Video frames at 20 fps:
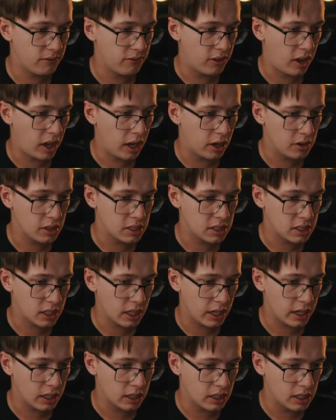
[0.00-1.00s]
very
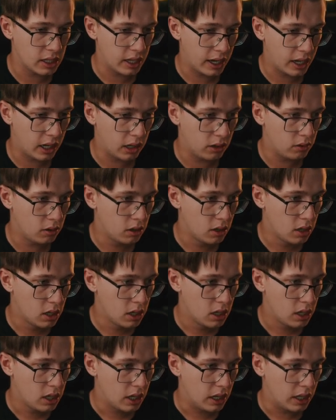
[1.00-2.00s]
slightly down.
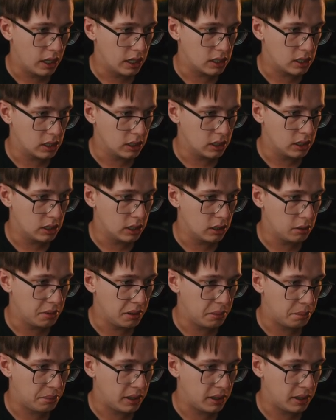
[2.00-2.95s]
And it's a little bit